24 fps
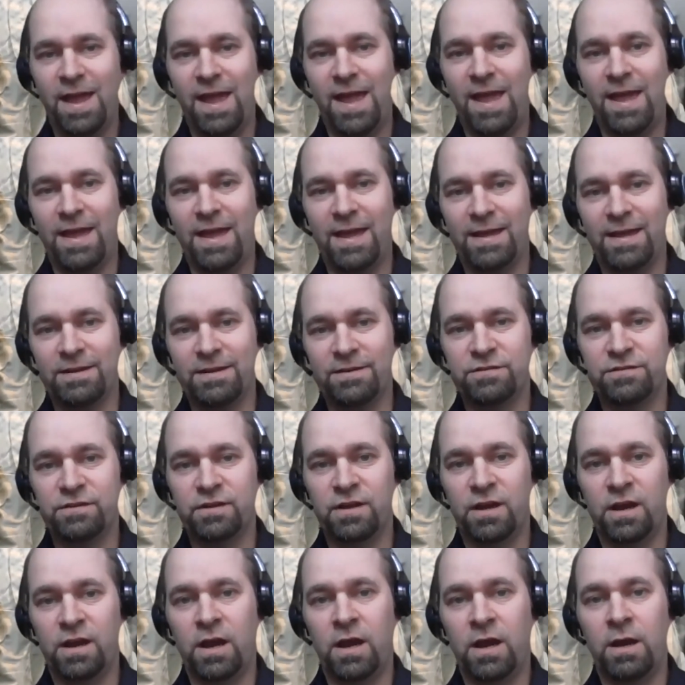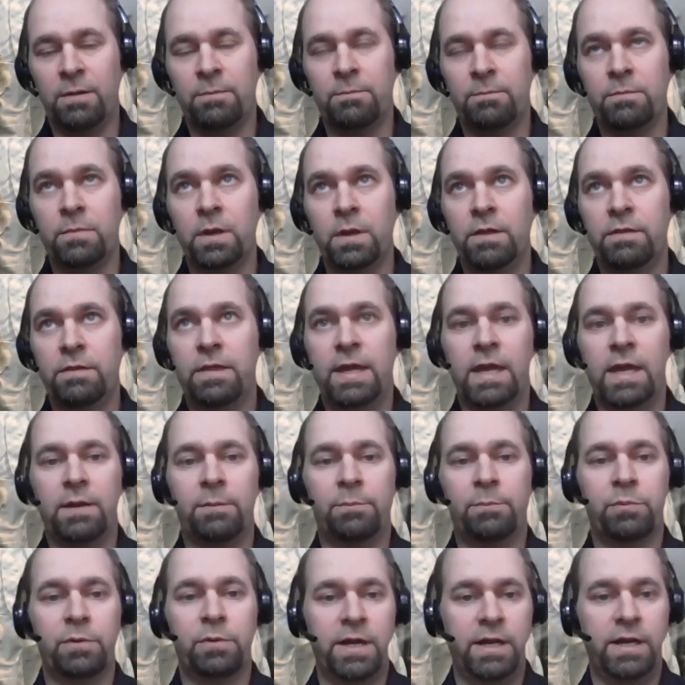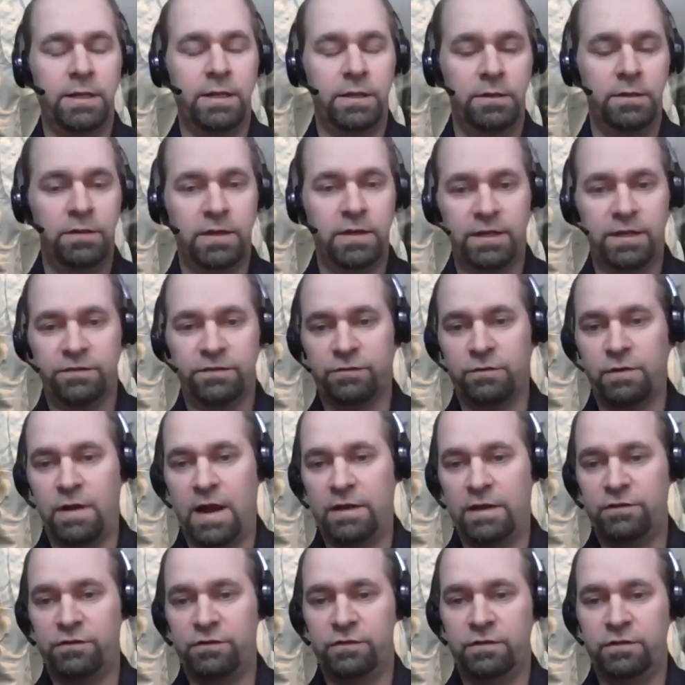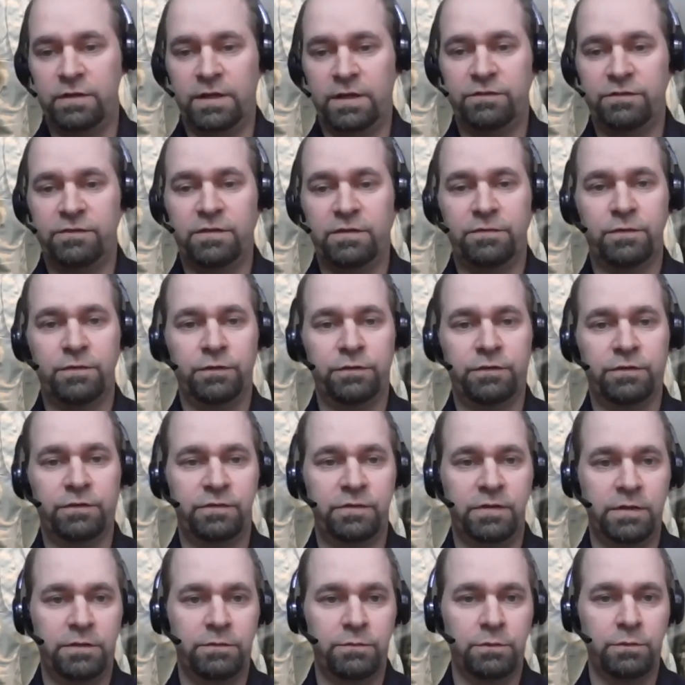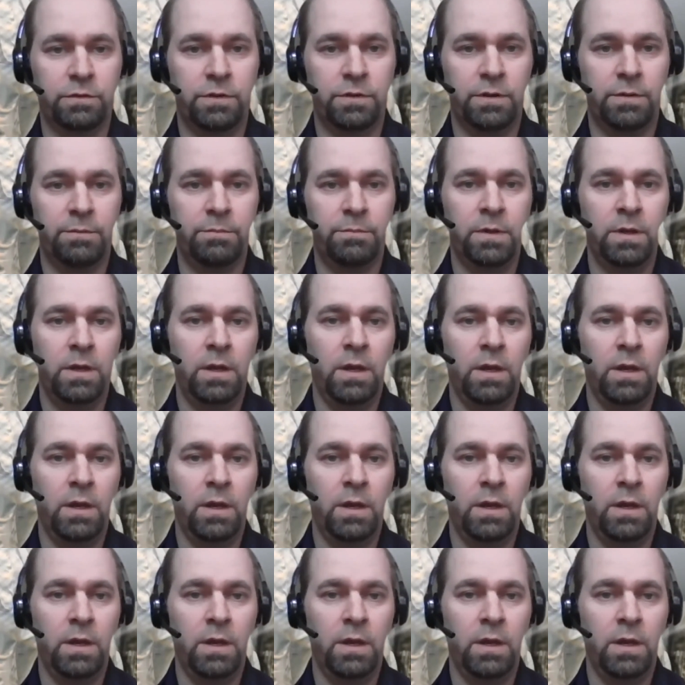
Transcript: and they get abraded, they get scratched, and it gets difficult to see through them.